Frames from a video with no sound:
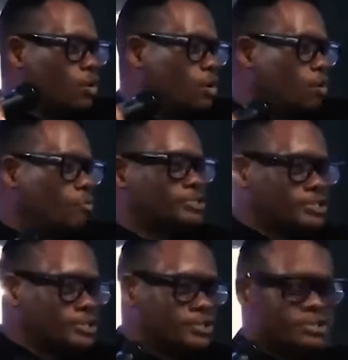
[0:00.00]
master's
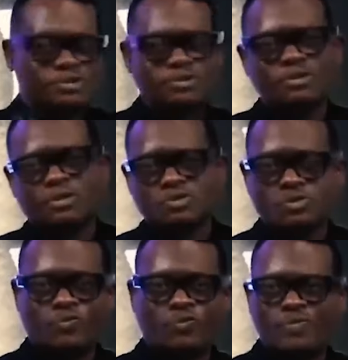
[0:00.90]
degrees,
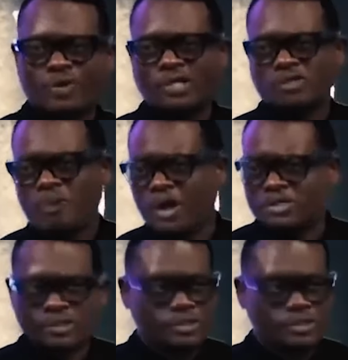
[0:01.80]
5 cars packed.